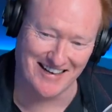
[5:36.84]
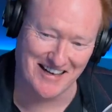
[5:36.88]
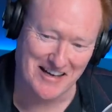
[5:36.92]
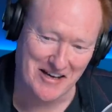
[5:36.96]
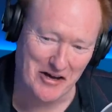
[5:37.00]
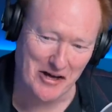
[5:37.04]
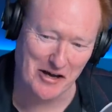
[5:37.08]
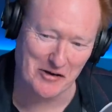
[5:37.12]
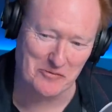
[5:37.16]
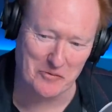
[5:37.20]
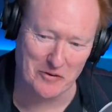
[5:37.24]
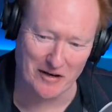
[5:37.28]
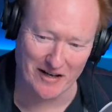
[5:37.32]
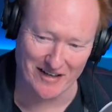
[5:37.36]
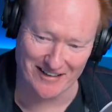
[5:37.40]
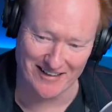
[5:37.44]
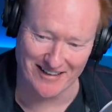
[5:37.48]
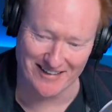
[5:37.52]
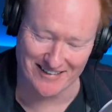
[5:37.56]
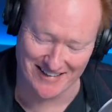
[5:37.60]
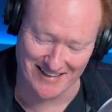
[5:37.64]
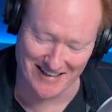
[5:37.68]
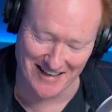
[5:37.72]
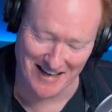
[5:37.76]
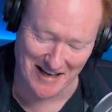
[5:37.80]
I wanted
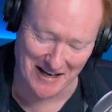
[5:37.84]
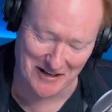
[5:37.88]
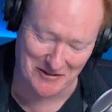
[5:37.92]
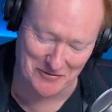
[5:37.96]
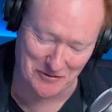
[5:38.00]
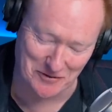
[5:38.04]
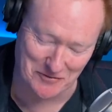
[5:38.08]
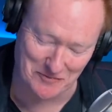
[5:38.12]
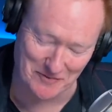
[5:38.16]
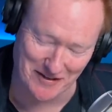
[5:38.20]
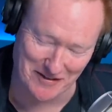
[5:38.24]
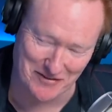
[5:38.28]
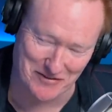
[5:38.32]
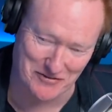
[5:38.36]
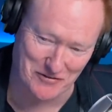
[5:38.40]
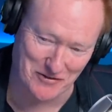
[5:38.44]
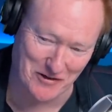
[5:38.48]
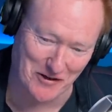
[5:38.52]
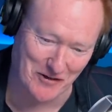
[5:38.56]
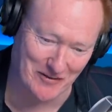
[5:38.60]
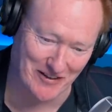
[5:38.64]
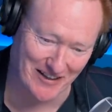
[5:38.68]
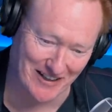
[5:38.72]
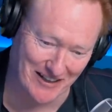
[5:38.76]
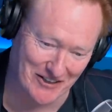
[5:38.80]
it to end with me
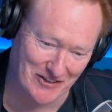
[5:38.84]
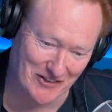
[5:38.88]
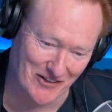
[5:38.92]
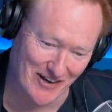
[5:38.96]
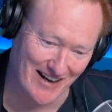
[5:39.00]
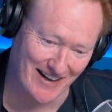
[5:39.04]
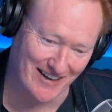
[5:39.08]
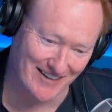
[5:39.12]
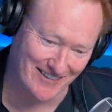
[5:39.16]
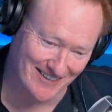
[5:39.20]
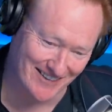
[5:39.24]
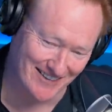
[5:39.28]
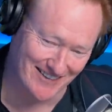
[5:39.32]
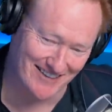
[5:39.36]
throwing you out.